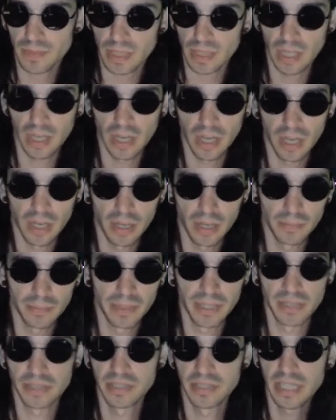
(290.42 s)

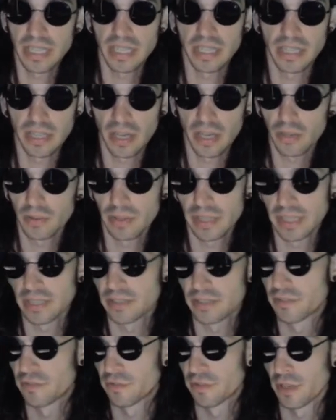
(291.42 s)
their CEO
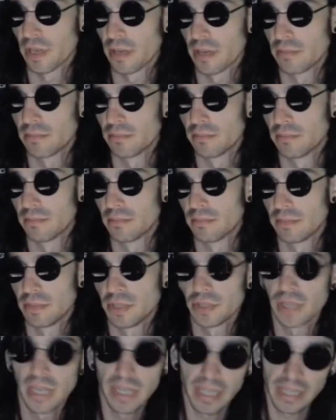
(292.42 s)
is from
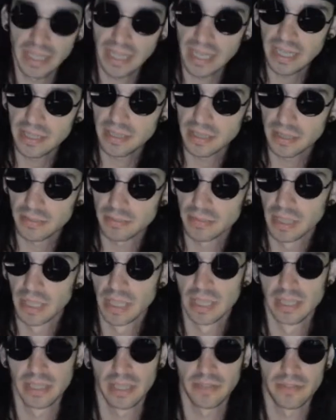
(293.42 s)
United Kingdom.
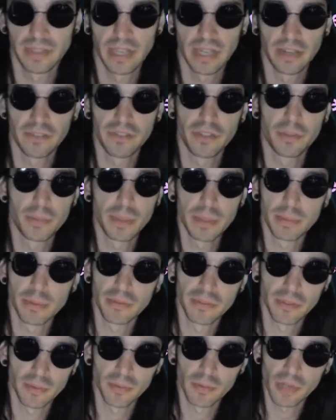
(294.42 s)
They've got a few people
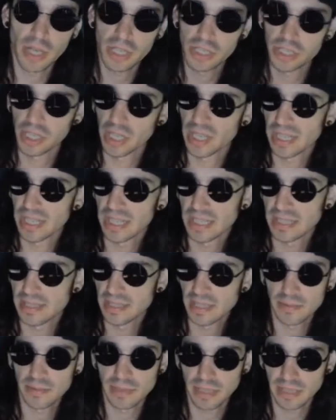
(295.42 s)
from Russia, and it
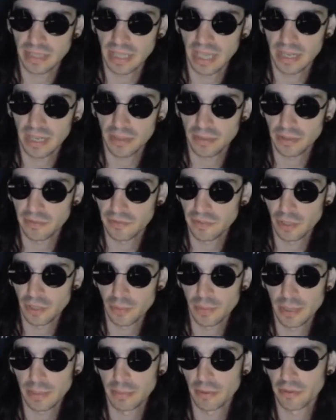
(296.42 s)
seems like they got a few
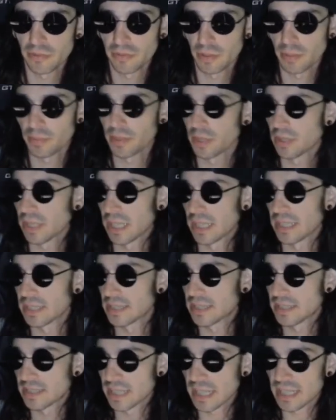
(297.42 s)
people from the United
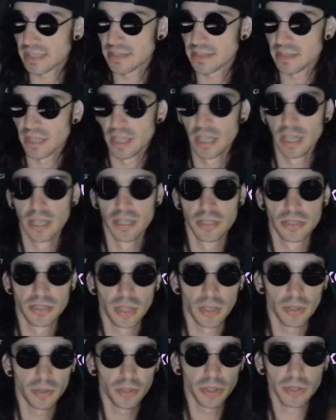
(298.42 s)
States.
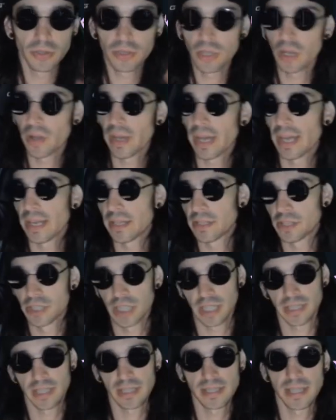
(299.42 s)
So you can go ahead and
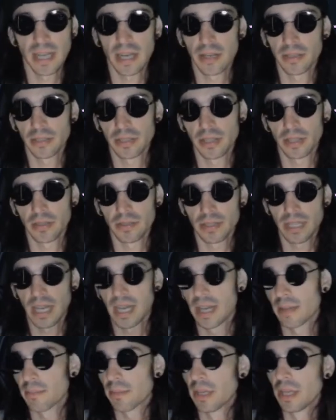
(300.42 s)
check this out in your own
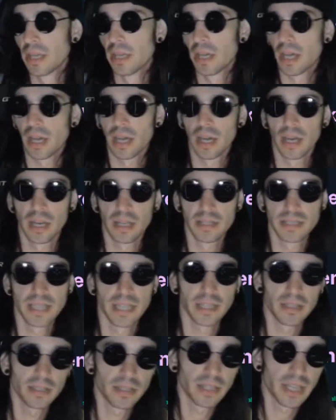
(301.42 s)
time.
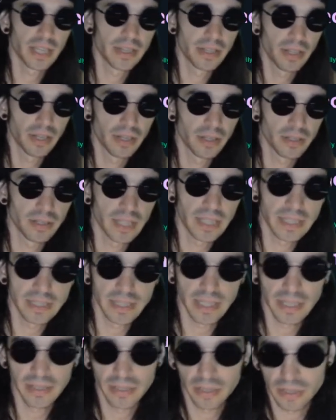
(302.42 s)
Take a look at their
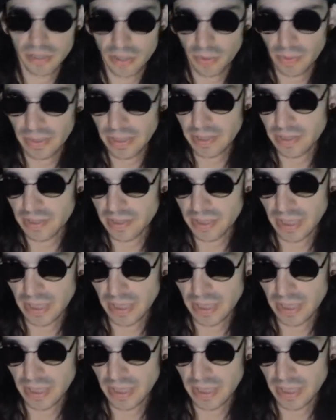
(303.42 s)
LinkedIn, their Twitters,